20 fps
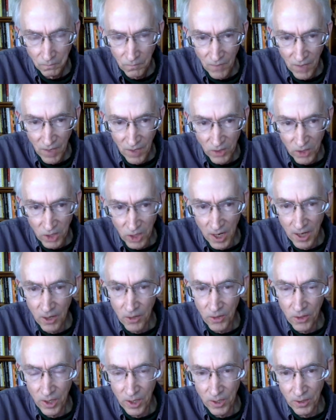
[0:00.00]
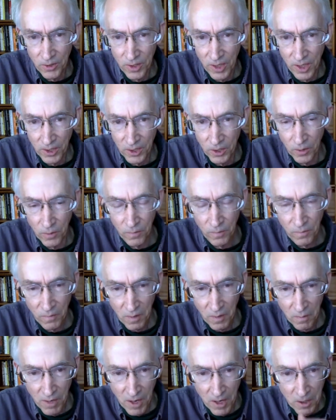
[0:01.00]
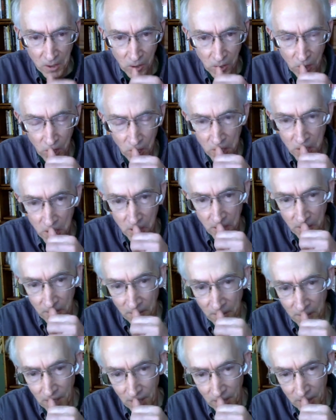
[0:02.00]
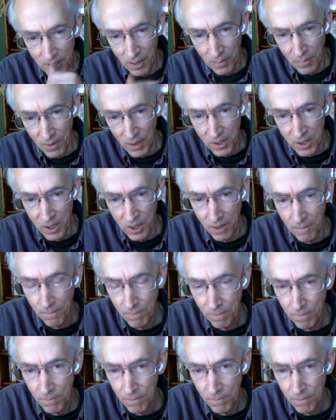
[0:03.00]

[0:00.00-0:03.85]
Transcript: That's great, Athena. Thank you. Michael, your turn, and then I'll take my turn.